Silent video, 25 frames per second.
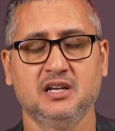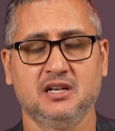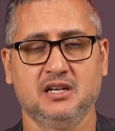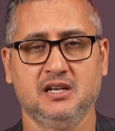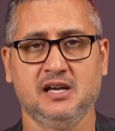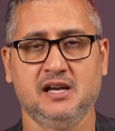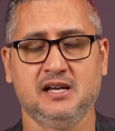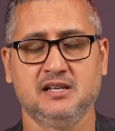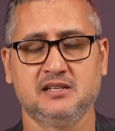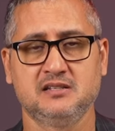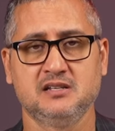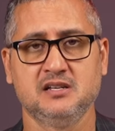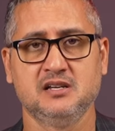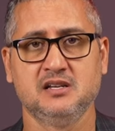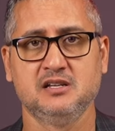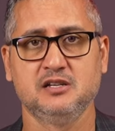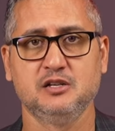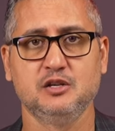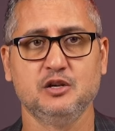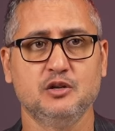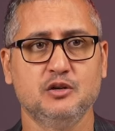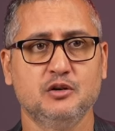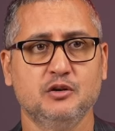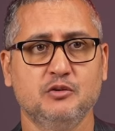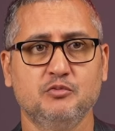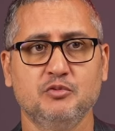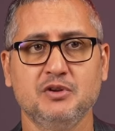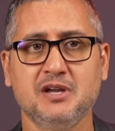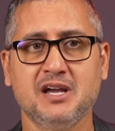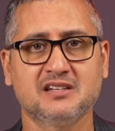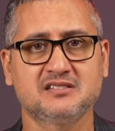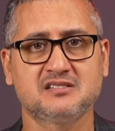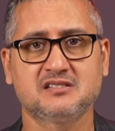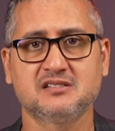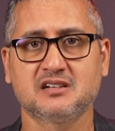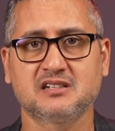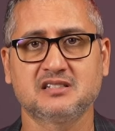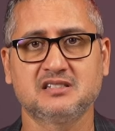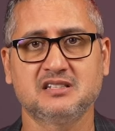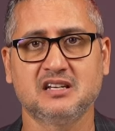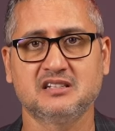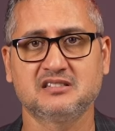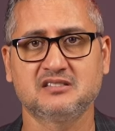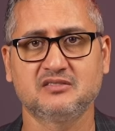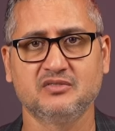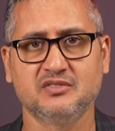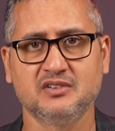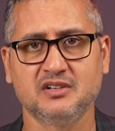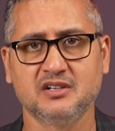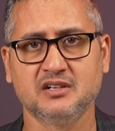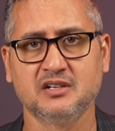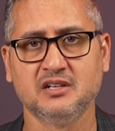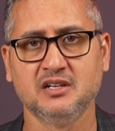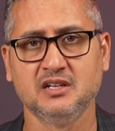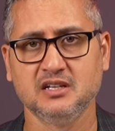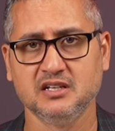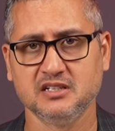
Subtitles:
that, you know, we are successful.